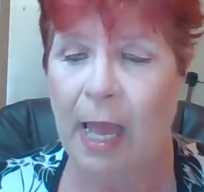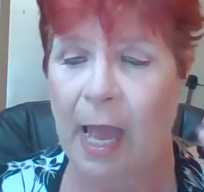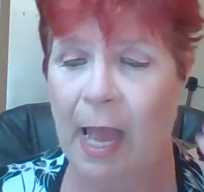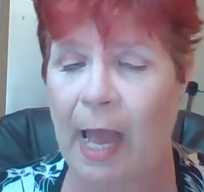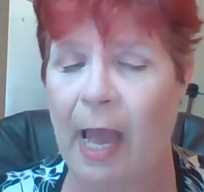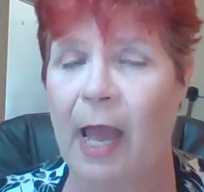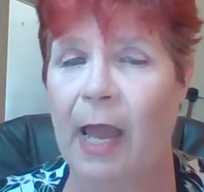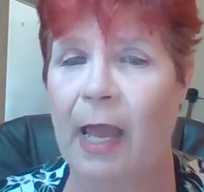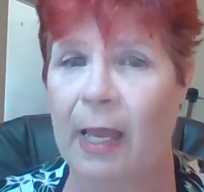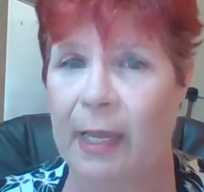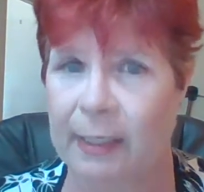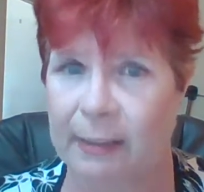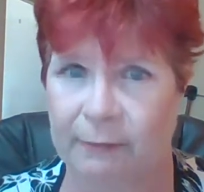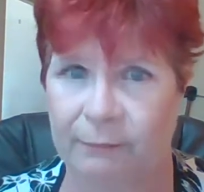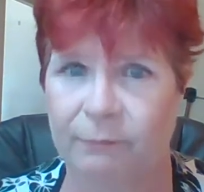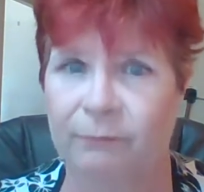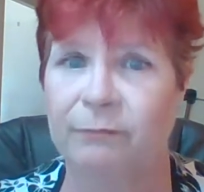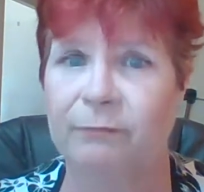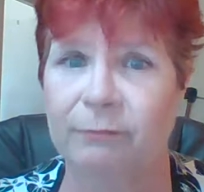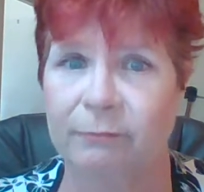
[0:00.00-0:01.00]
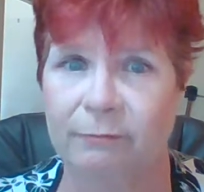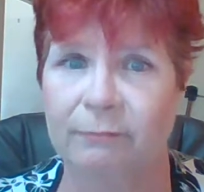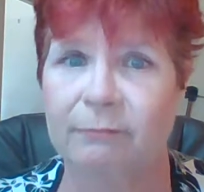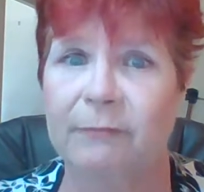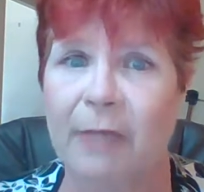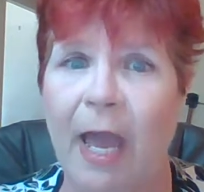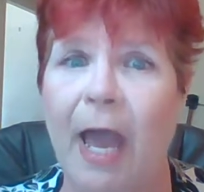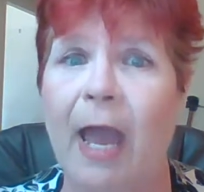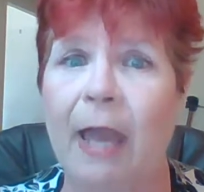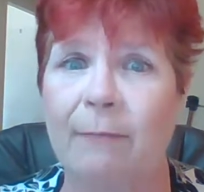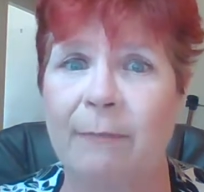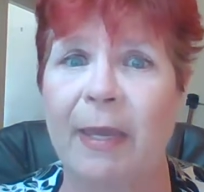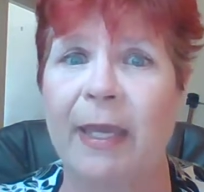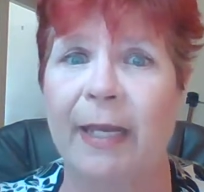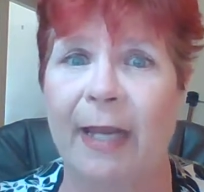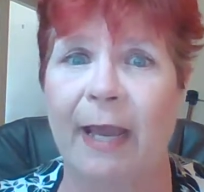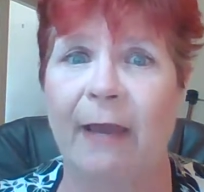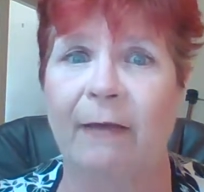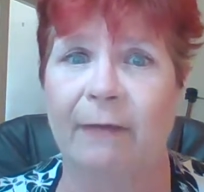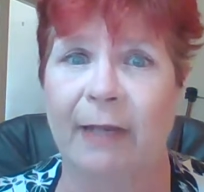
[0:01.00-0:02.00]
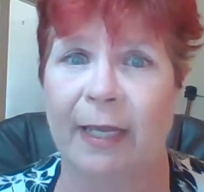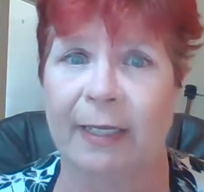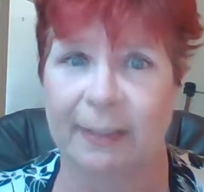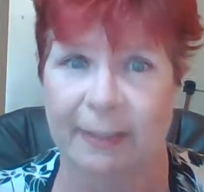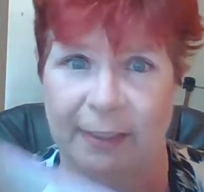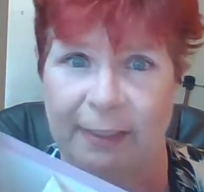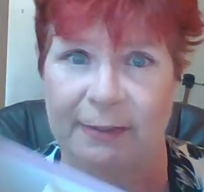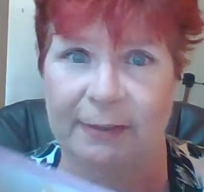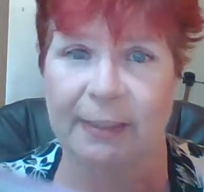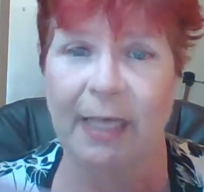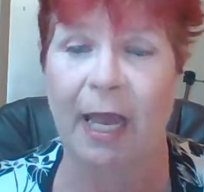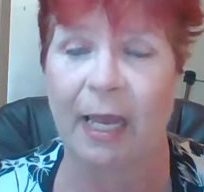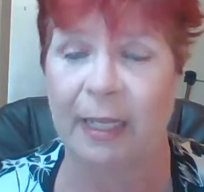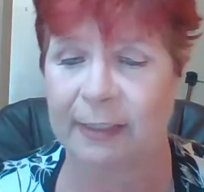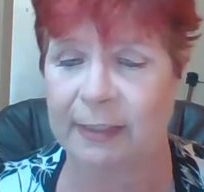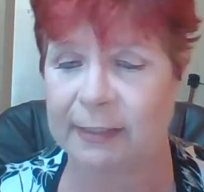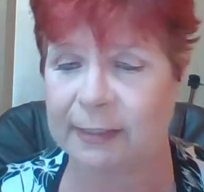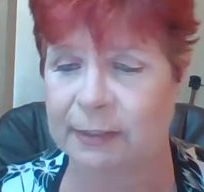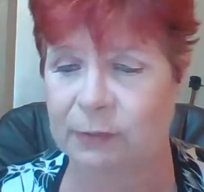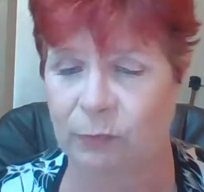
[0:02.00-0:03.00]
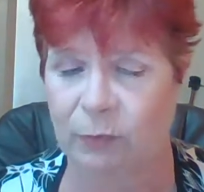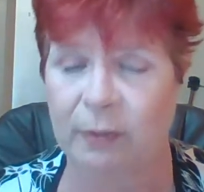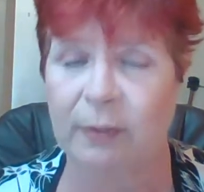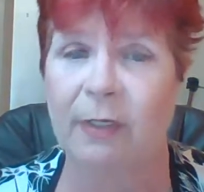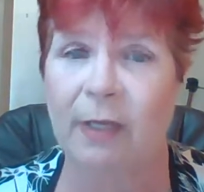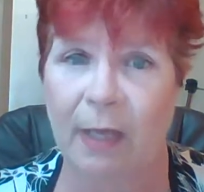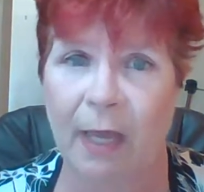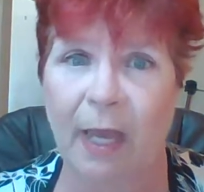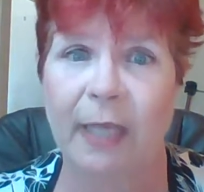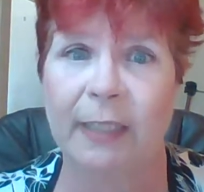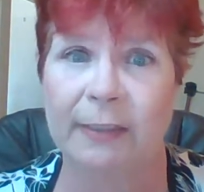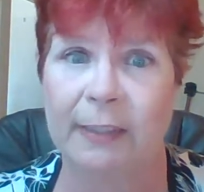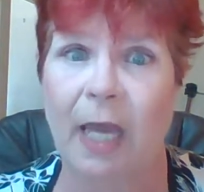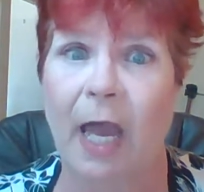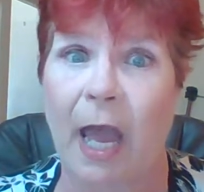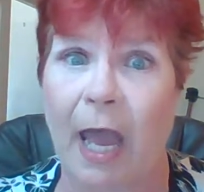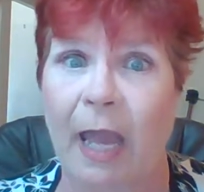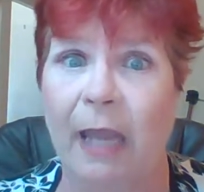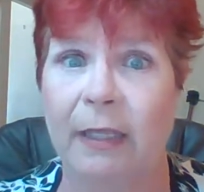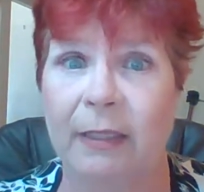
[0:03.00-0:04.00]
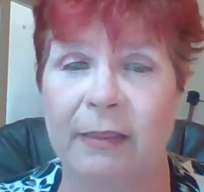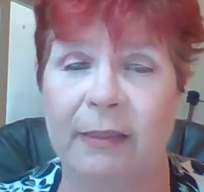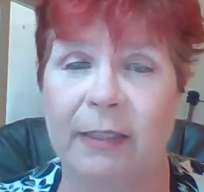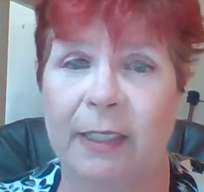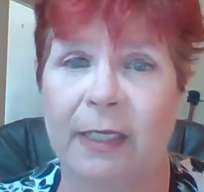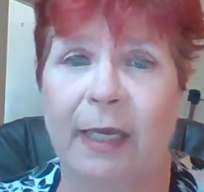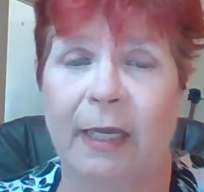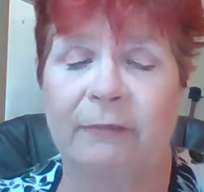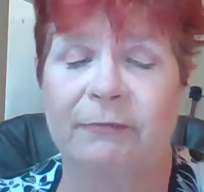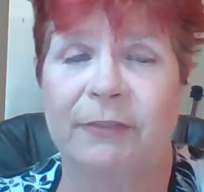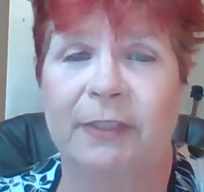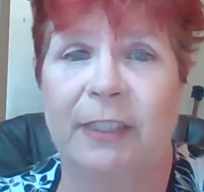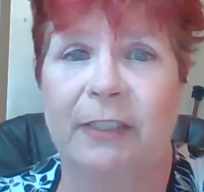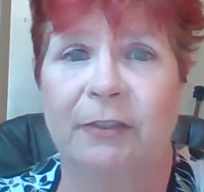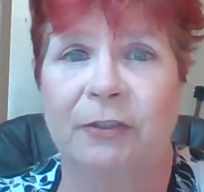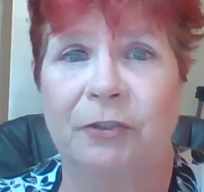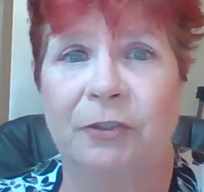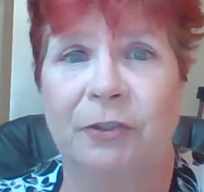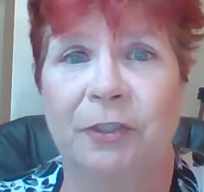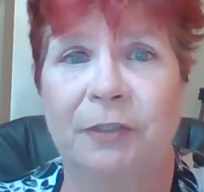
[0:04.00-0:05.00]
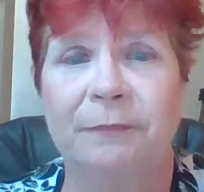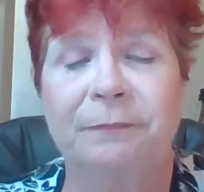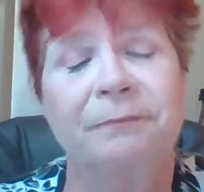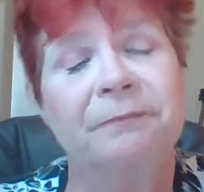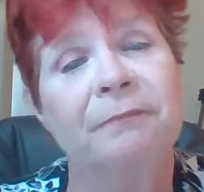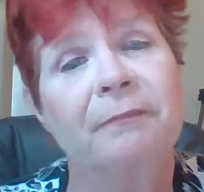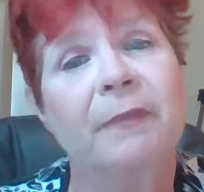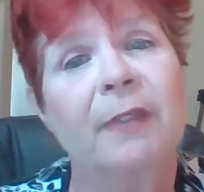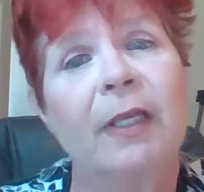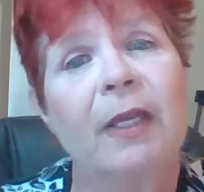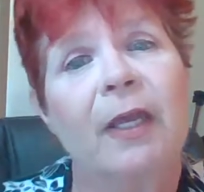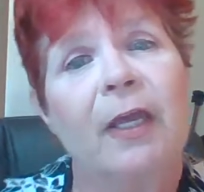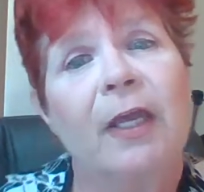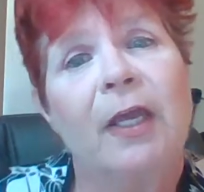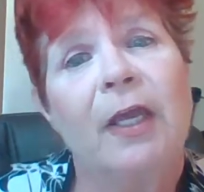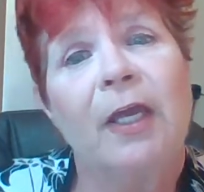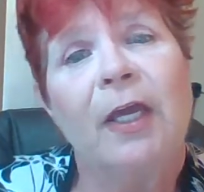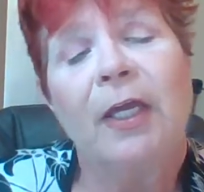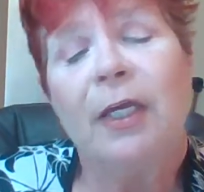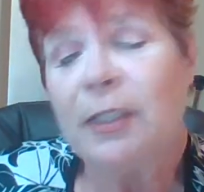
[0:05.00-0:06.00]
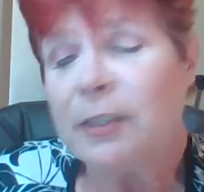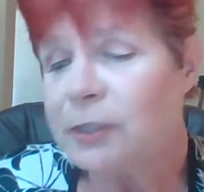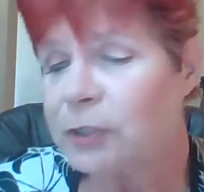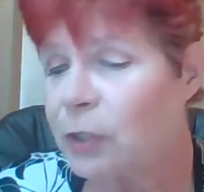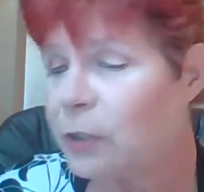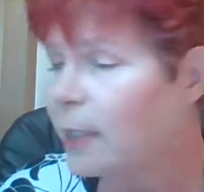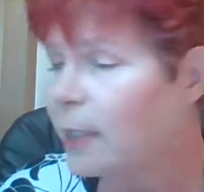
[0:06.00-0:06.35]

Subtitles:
I made out like this on this one. I think I've done good. So